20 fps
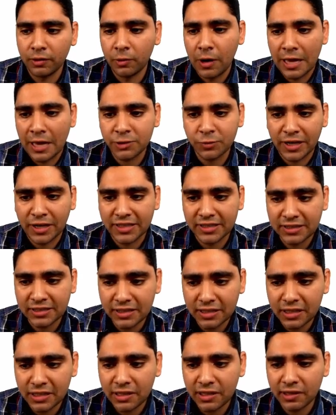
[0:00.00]
as we can
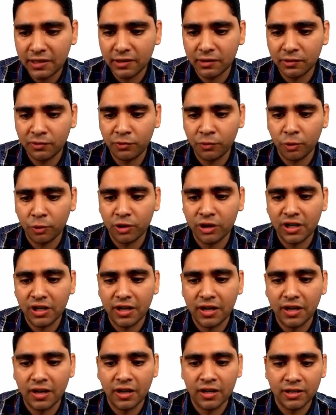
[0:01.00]
see, for
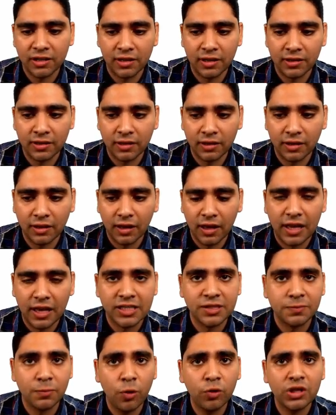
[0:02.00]
a
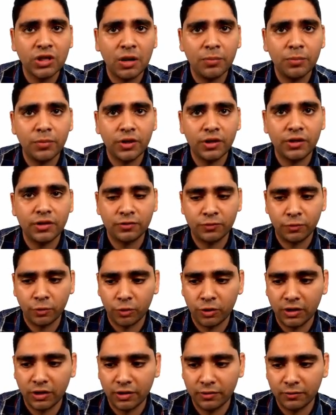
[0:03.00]
small number,
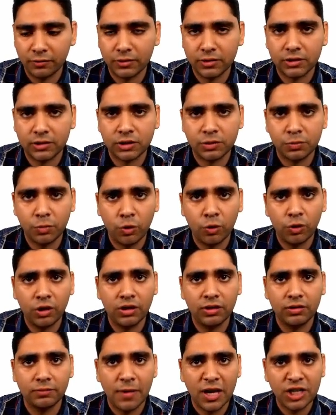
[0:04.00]
for small
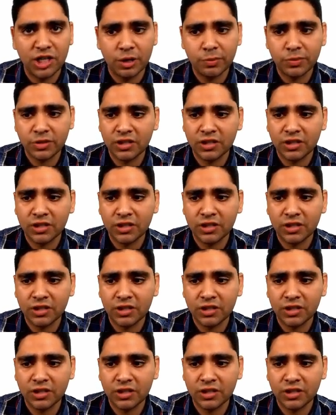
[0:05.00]
mashups,